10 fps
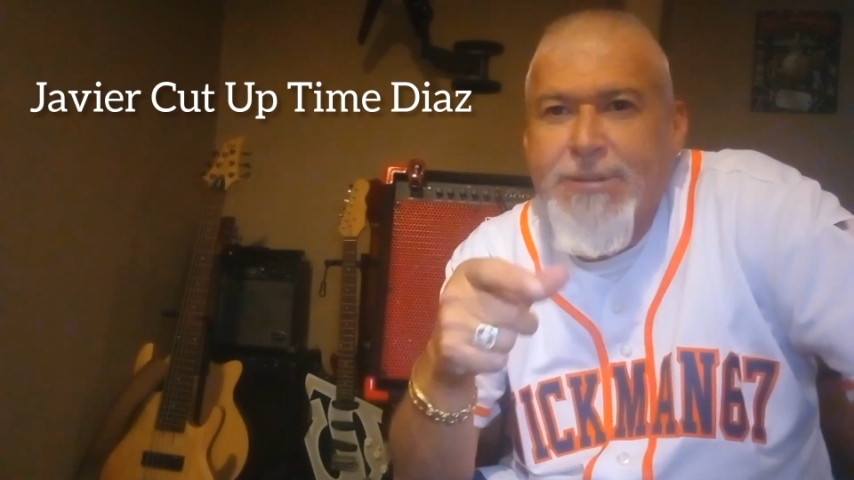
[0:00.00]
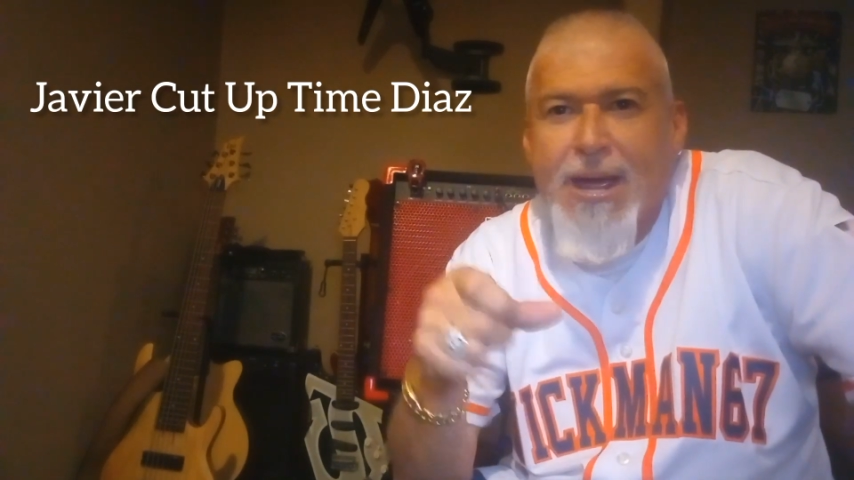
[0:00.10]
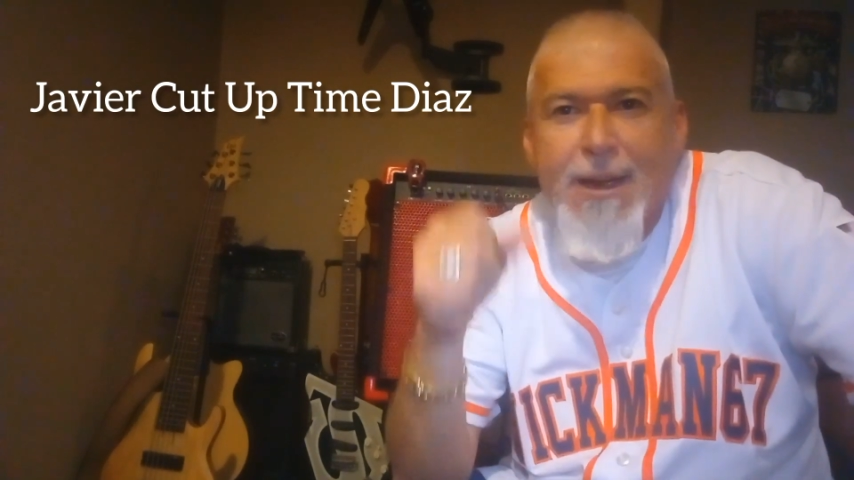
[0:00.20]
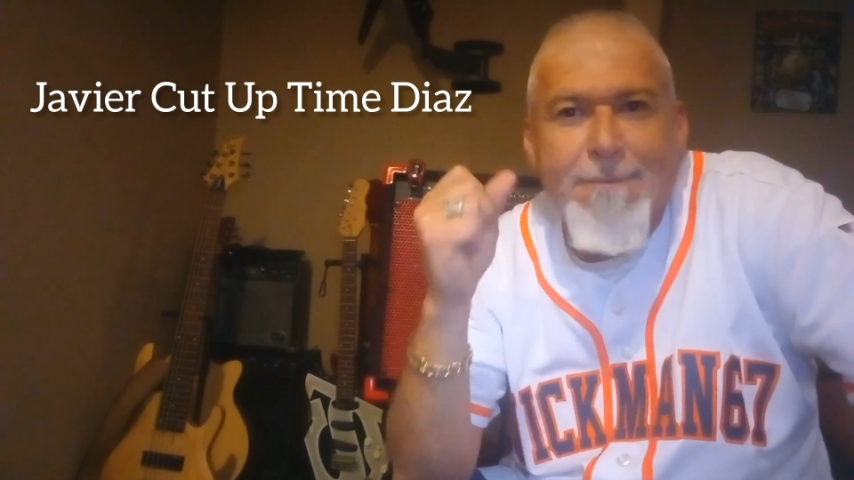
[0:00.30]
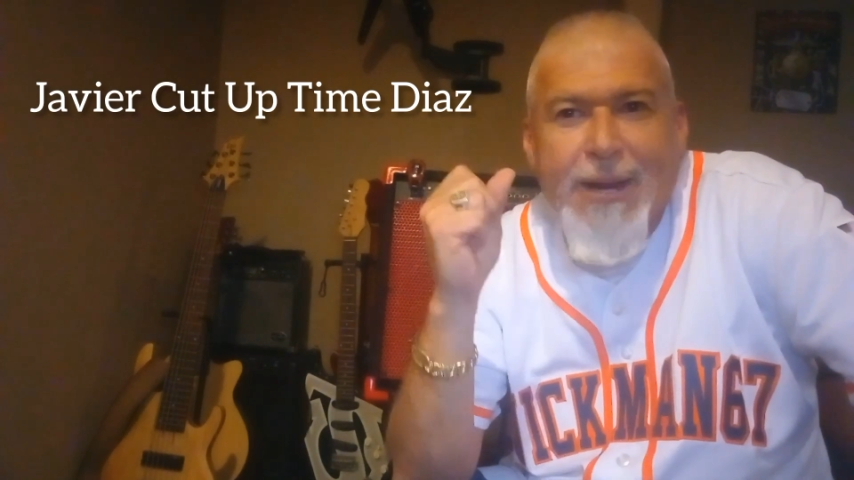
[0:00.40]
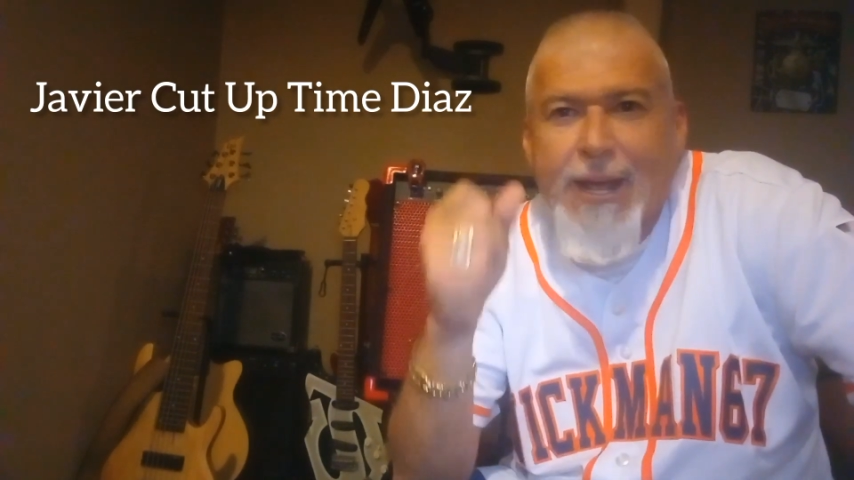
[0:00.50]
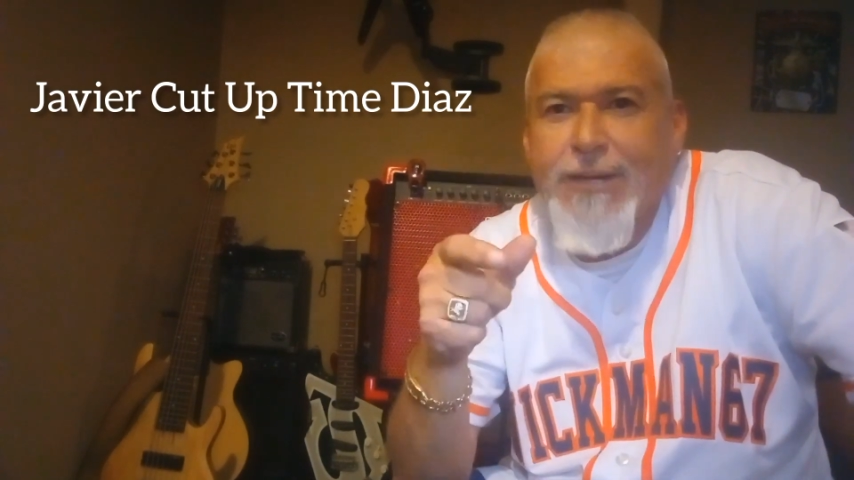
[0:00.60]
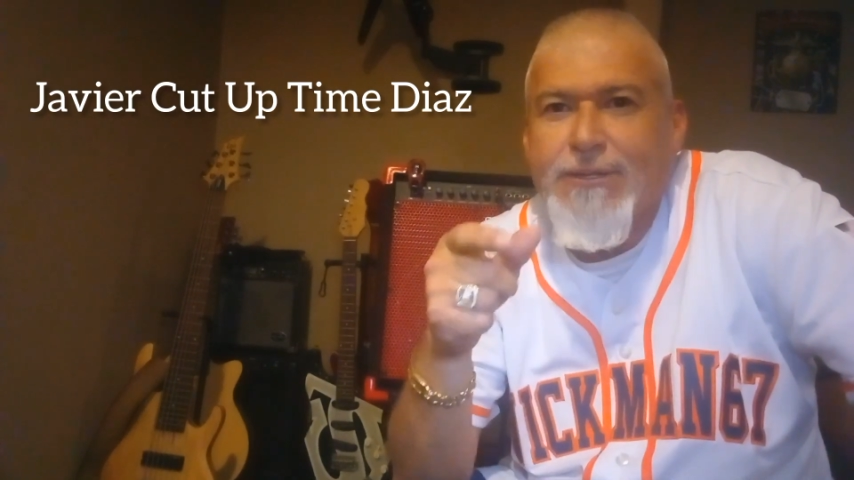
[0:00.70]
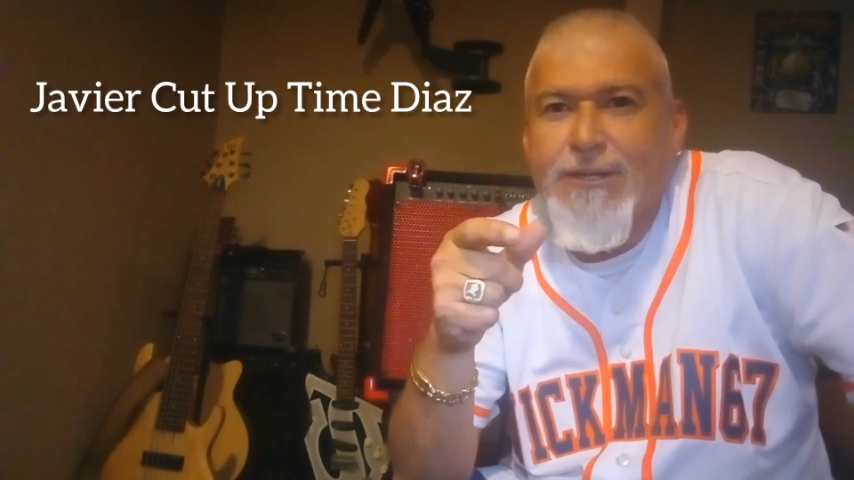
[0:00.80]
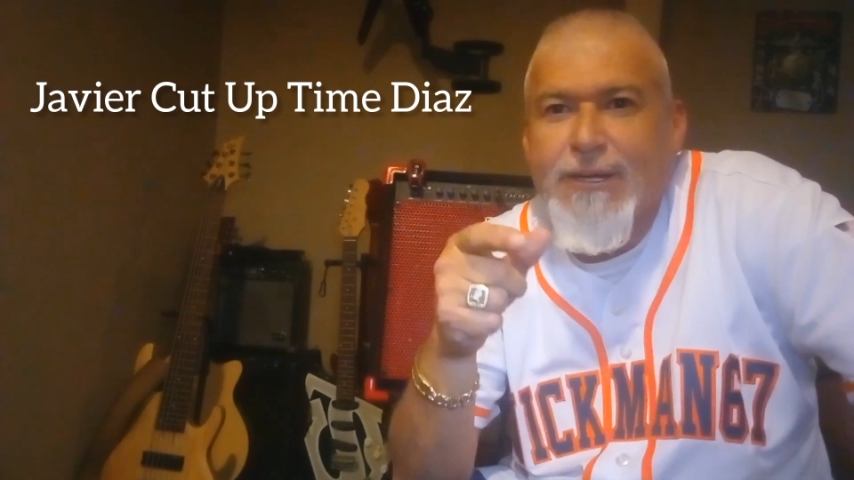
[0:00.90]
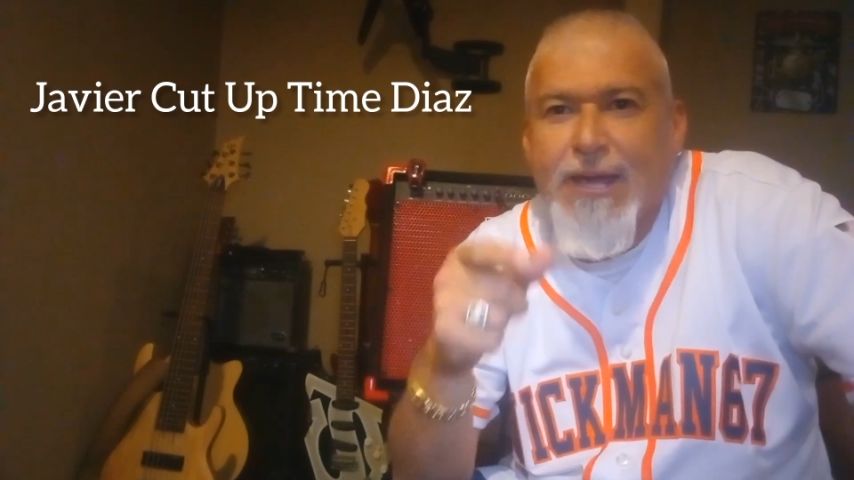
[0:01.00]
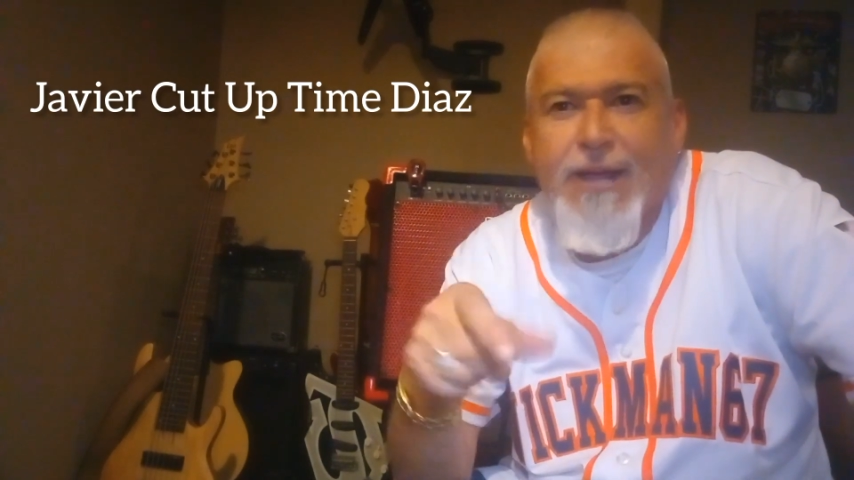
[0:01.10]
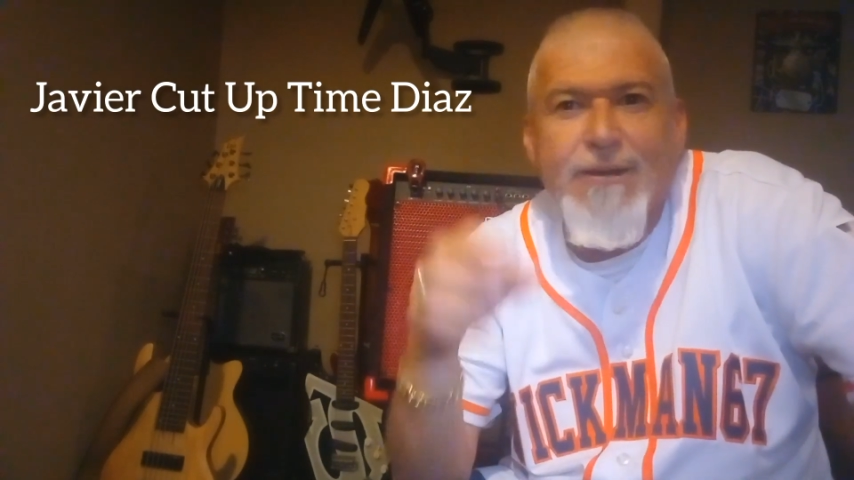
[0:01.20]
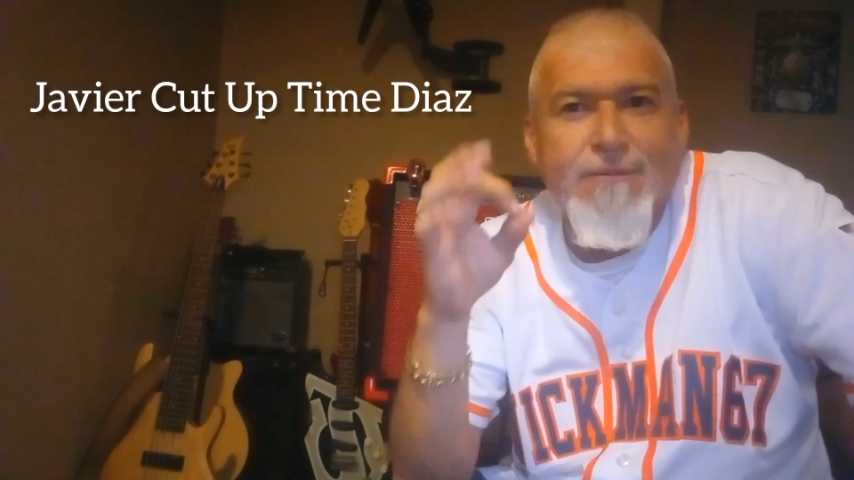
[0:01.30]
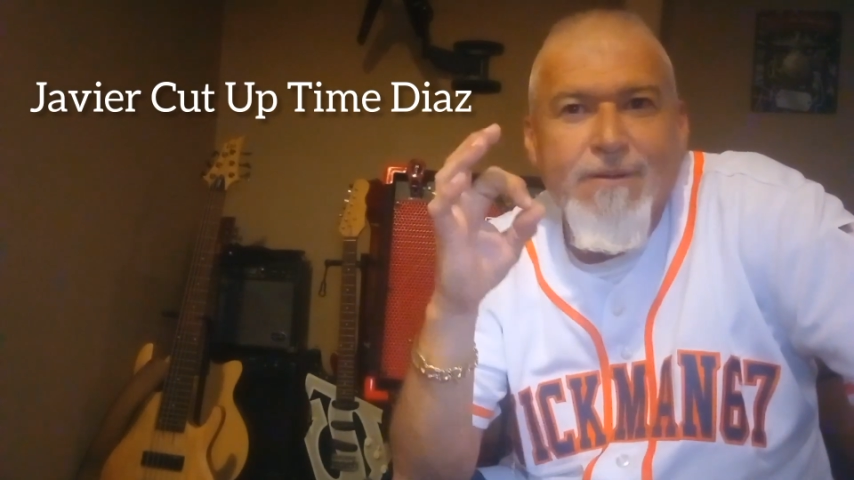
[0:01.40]
time, 8 to the
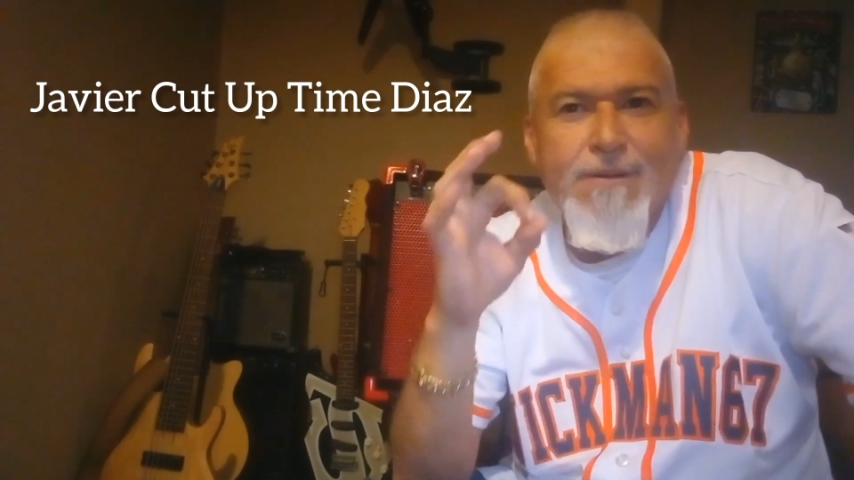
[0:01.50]
gate.